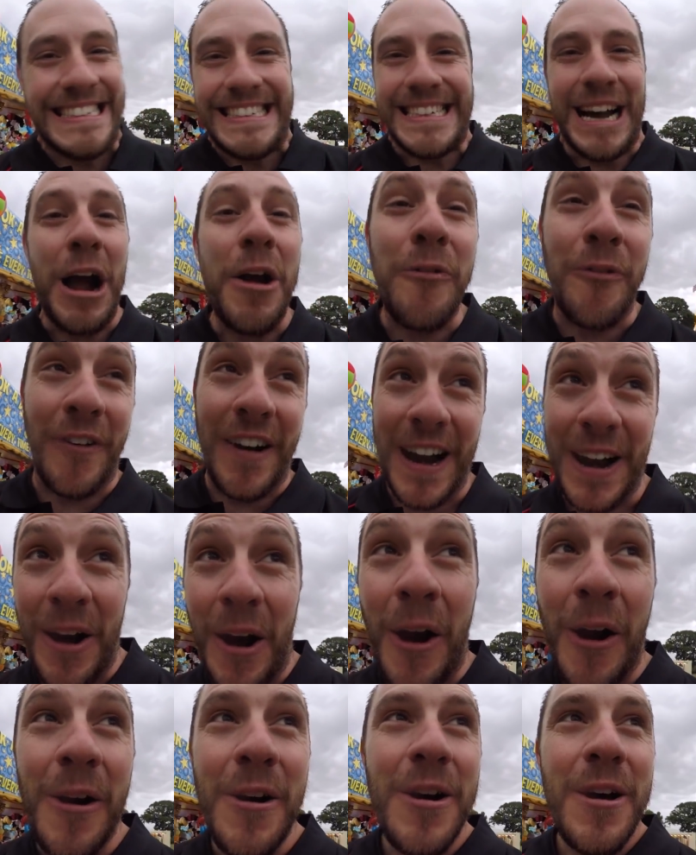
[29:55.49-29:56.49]
hopefully
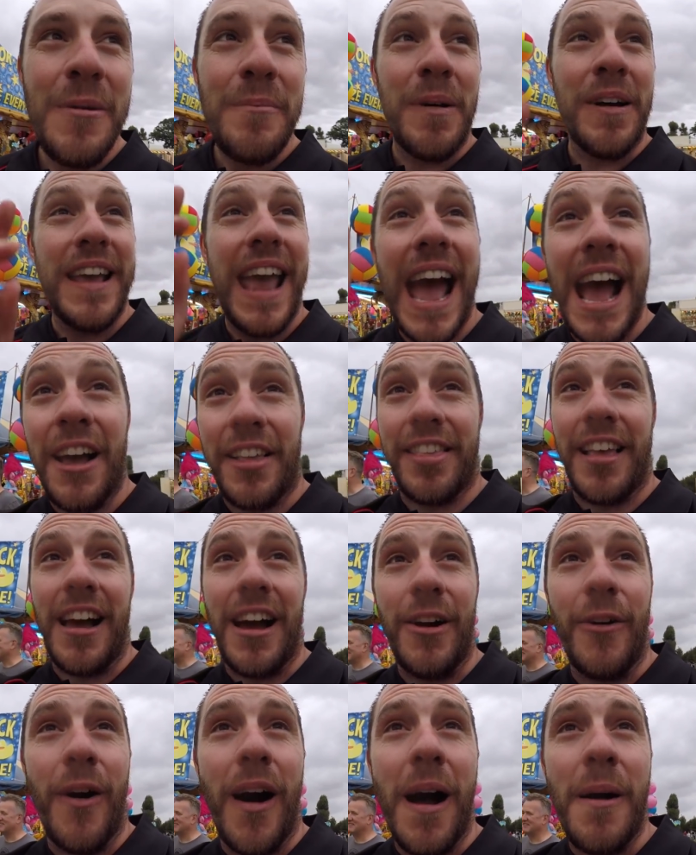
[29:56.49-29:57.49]
not. But yeah,
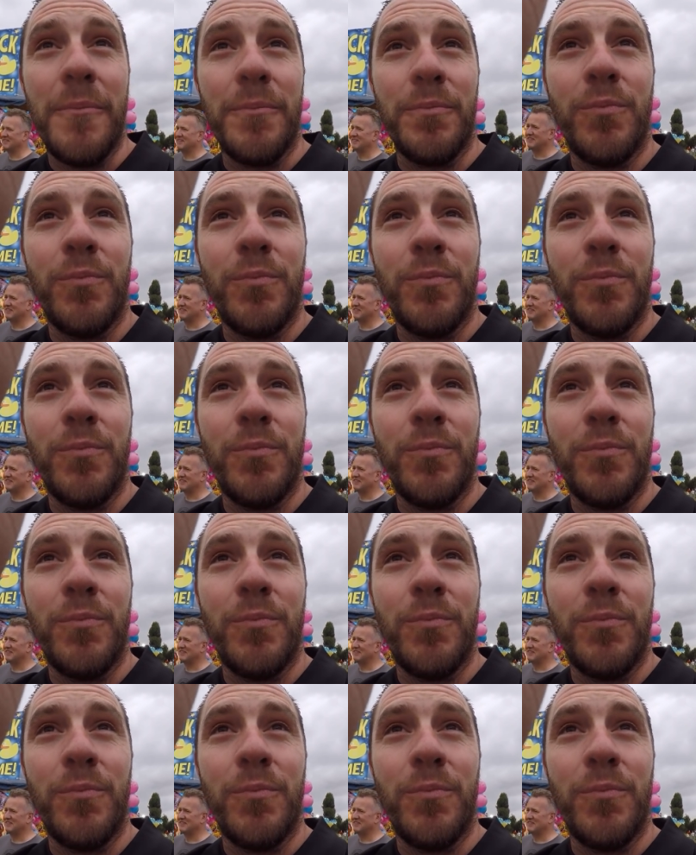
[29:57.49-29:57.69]
so um,